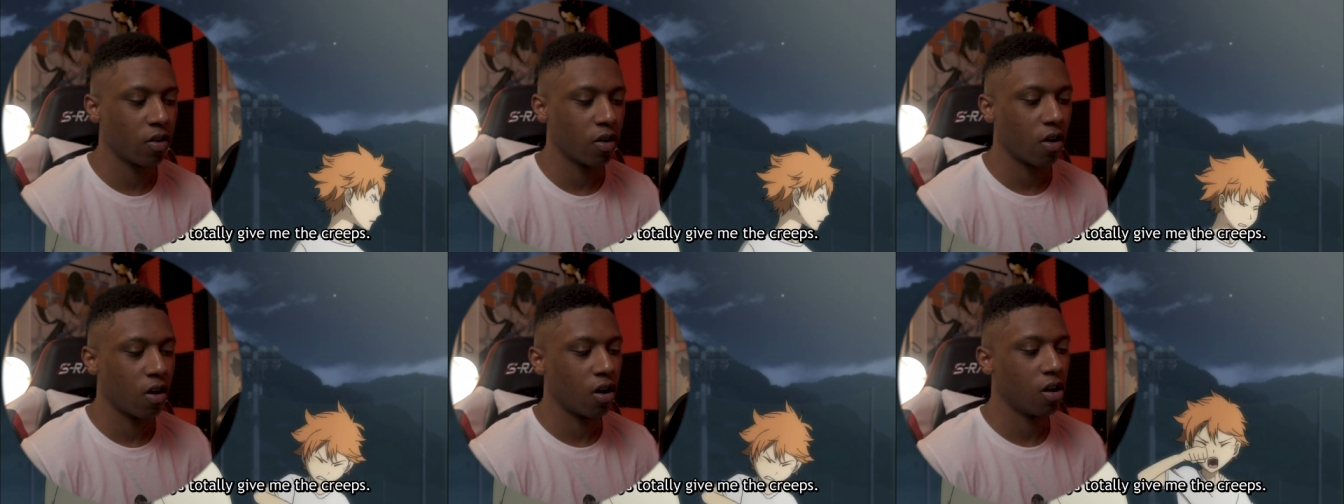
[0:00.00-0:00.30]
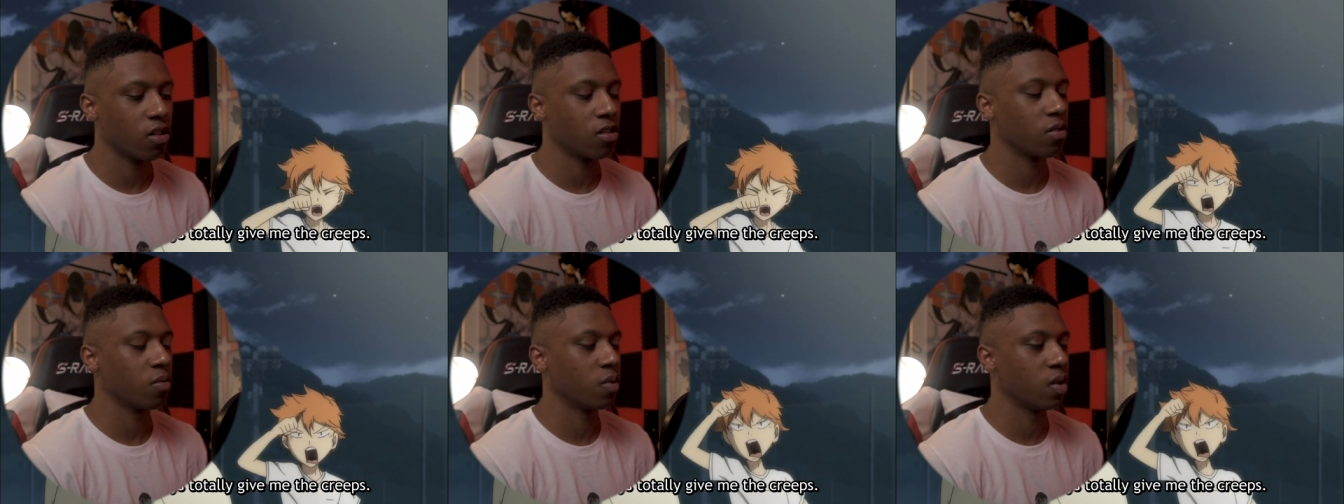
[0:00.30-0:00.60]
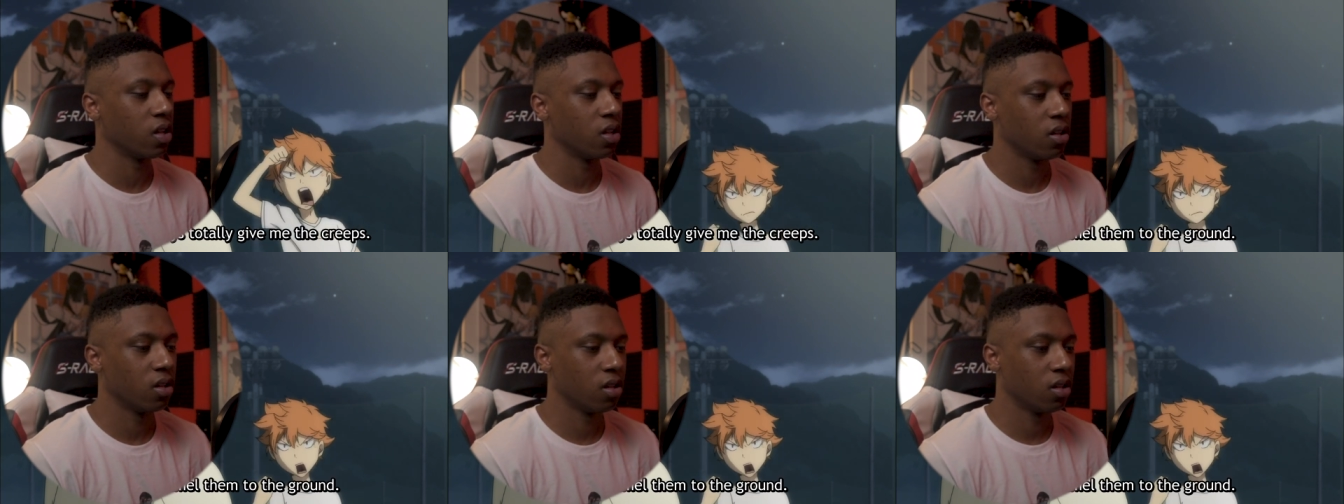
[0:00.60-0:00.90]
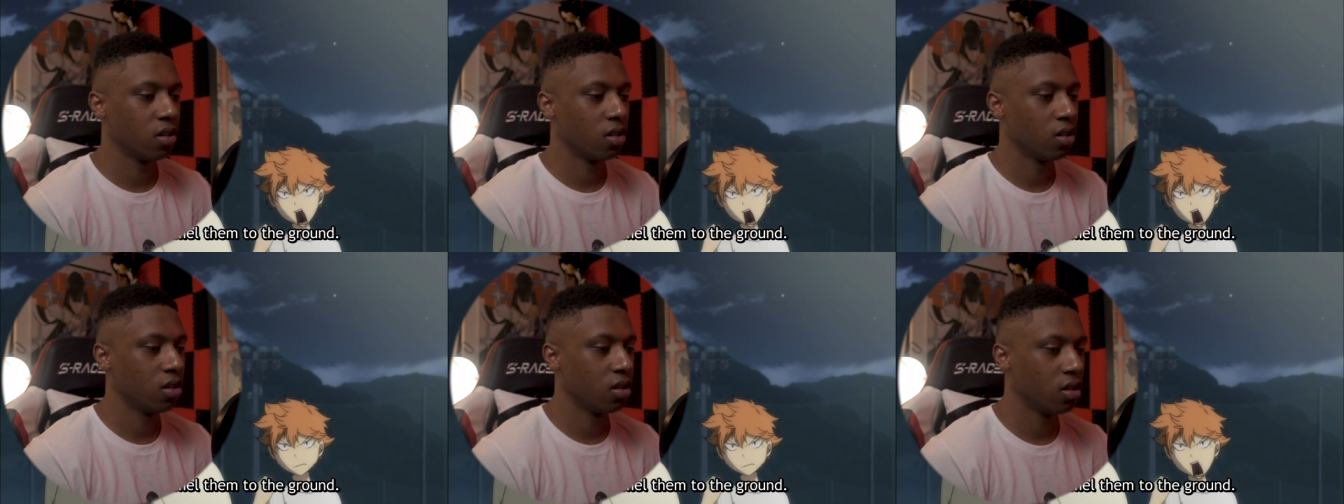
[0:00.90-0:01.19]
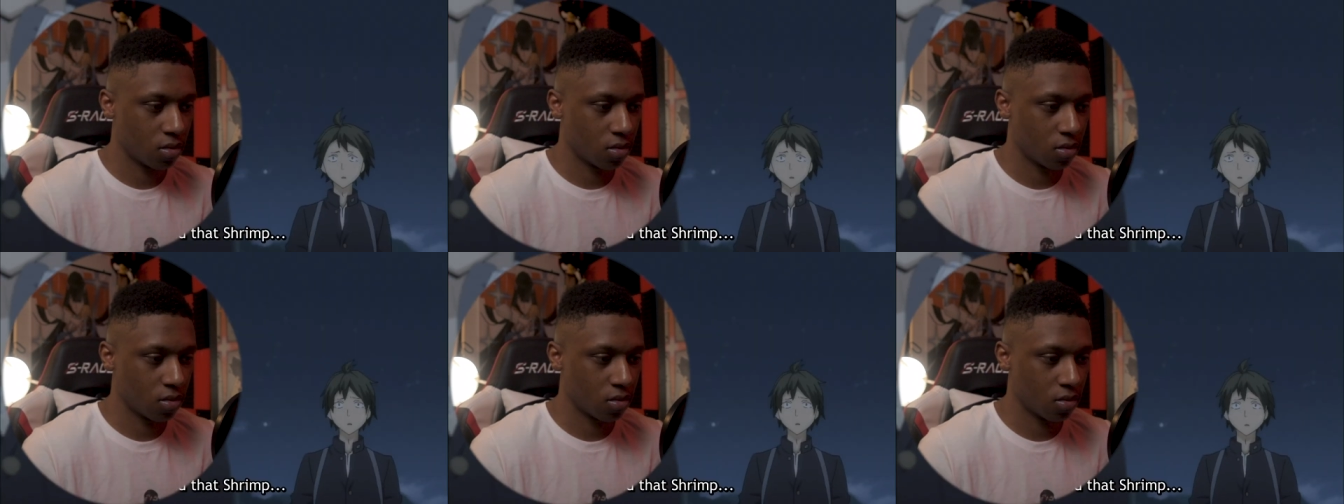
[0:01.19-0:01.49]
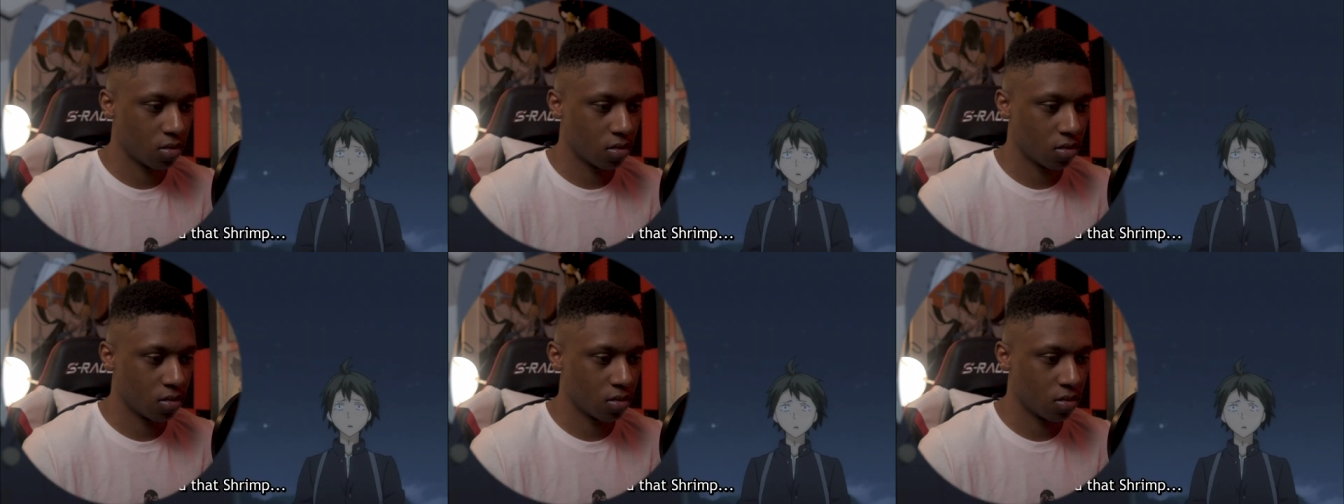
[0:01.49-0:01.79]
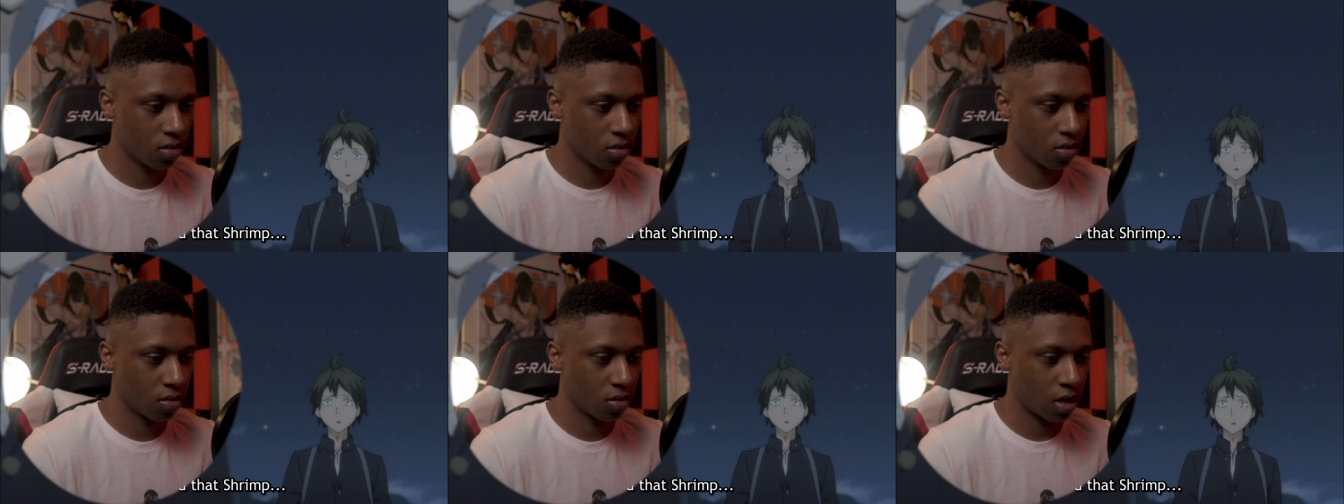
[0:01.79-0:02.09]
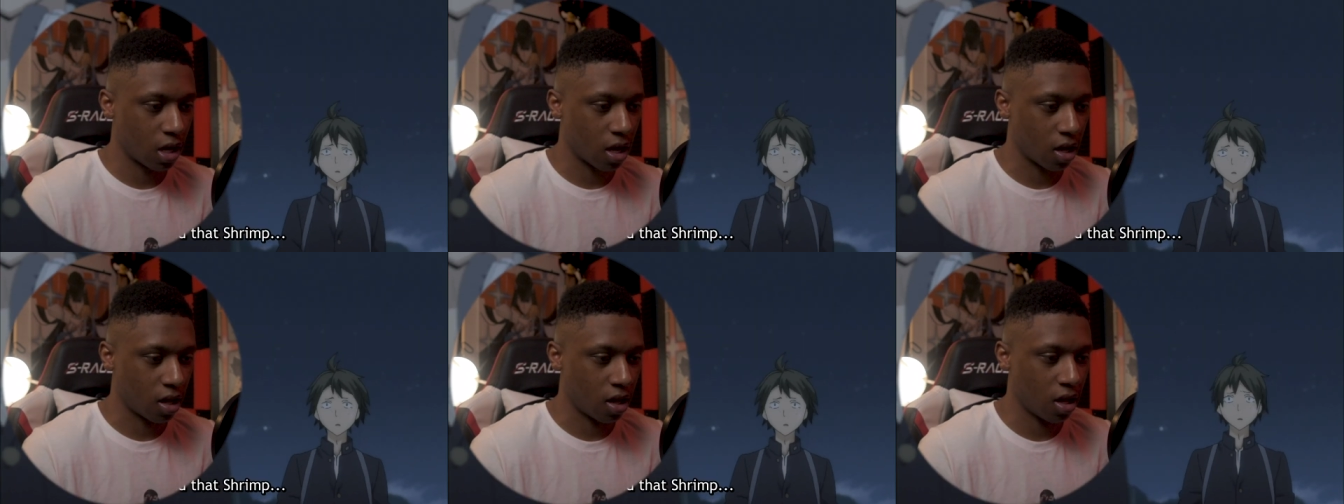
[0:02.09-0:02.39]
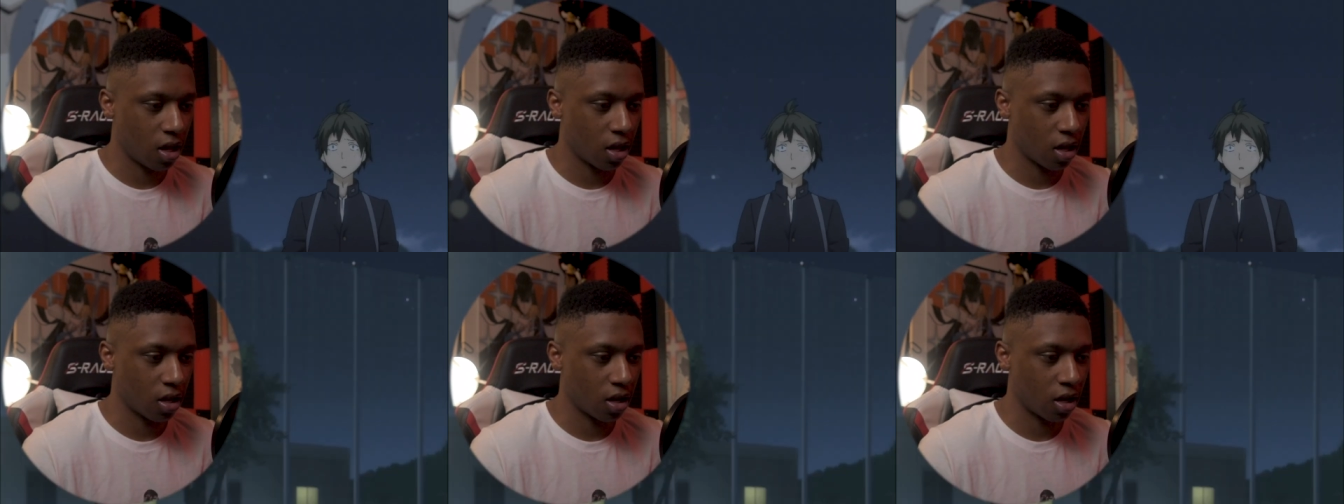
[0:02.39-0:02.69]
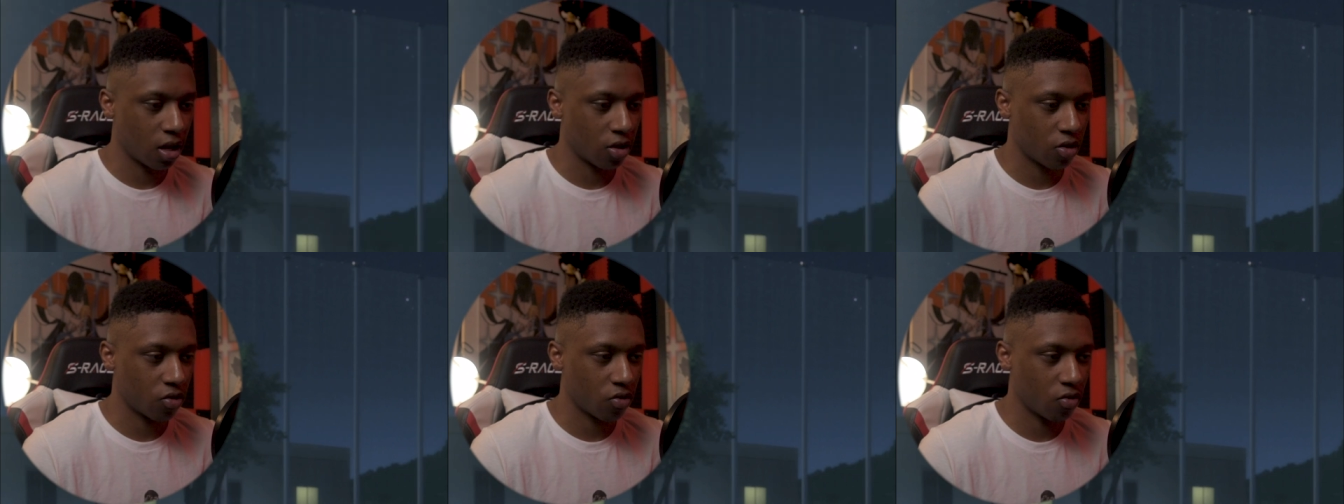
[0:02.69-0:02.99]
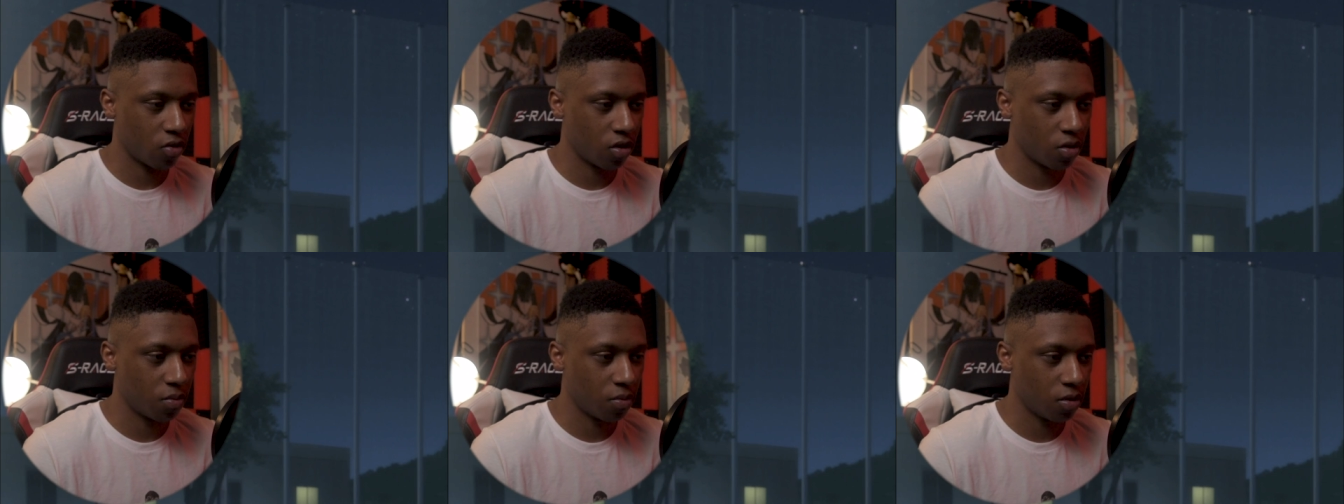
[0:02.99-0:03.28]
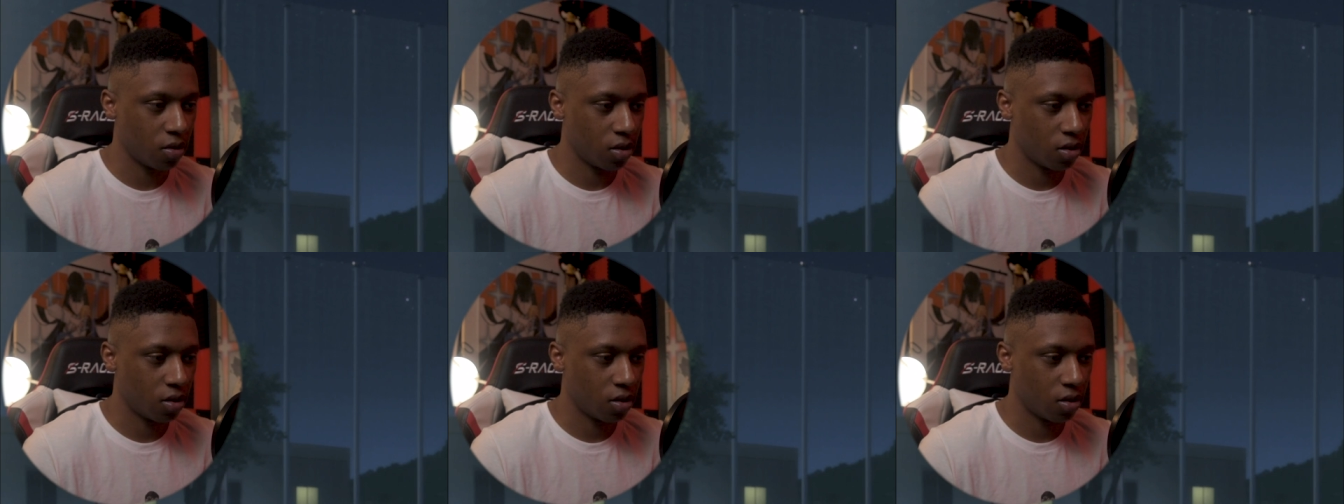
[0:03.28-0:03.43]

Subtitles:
their ultimate. That king and that shrimp.